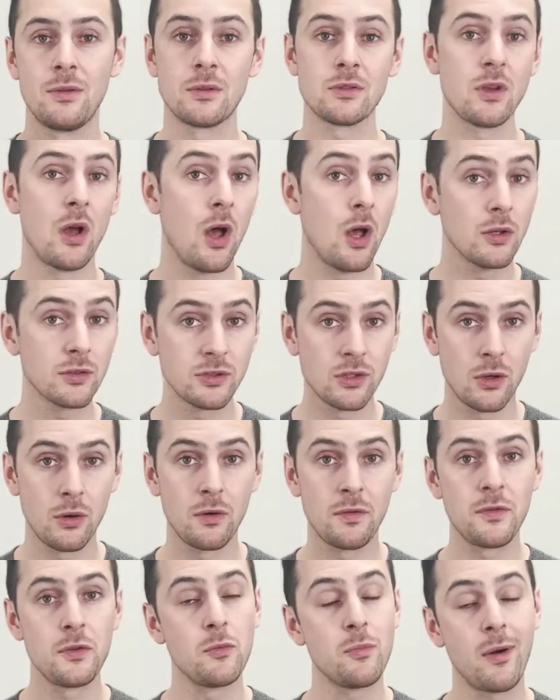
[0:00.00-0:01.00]
There's also
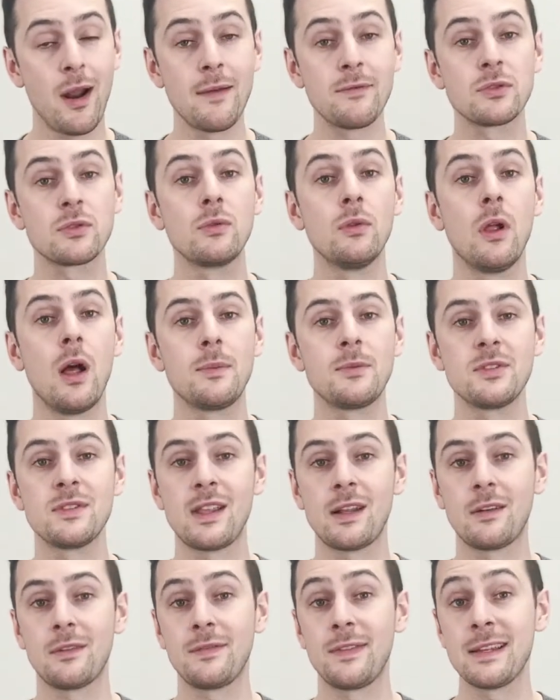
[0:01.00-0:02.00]
a few private school options
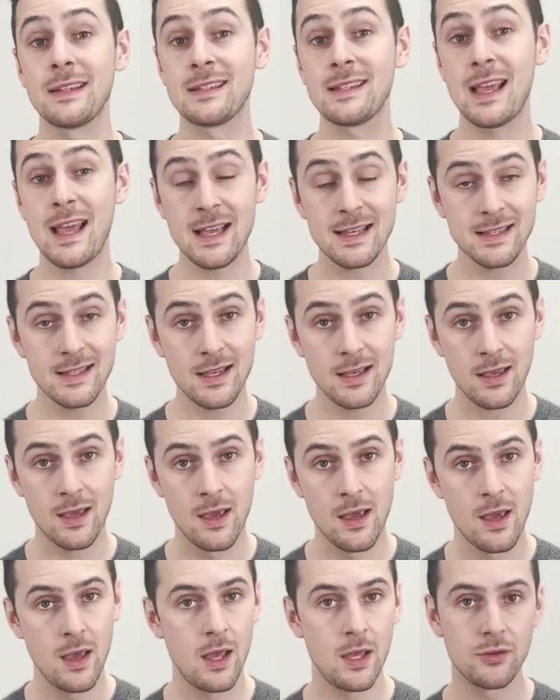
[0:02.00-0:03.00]
that are fantastic
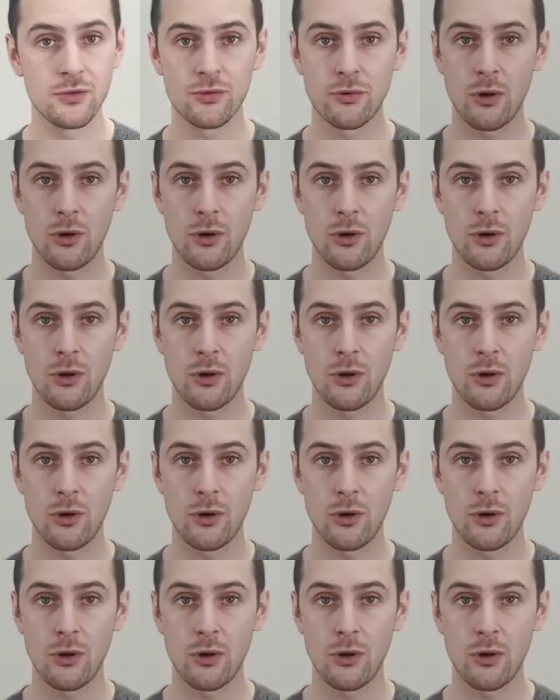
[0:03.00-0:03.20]
and